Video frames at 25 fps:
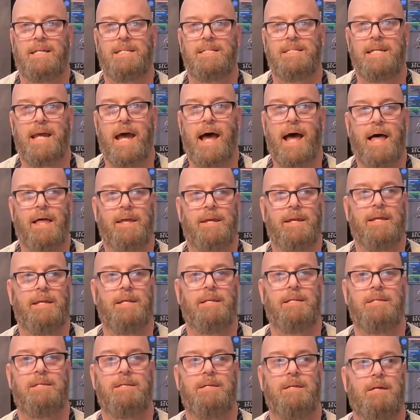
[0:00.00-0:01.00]

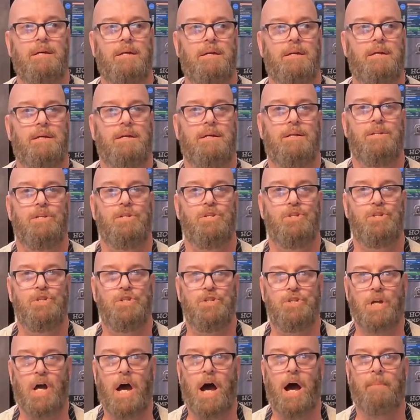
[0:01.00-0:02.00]
Italian
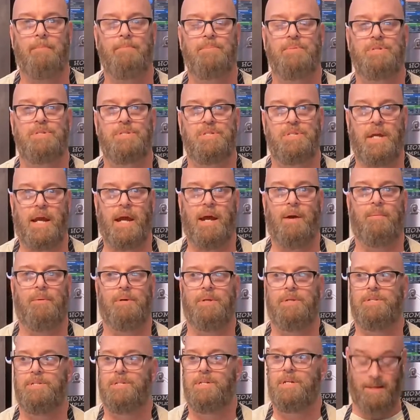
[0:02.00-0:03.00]
chopped
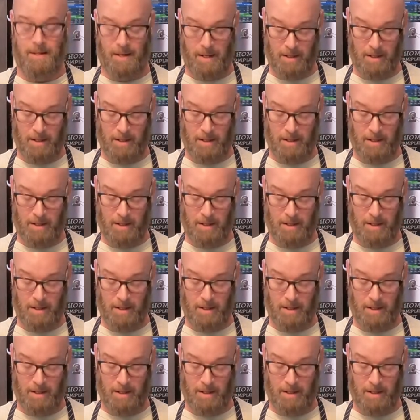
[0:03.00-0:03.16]
sandwich.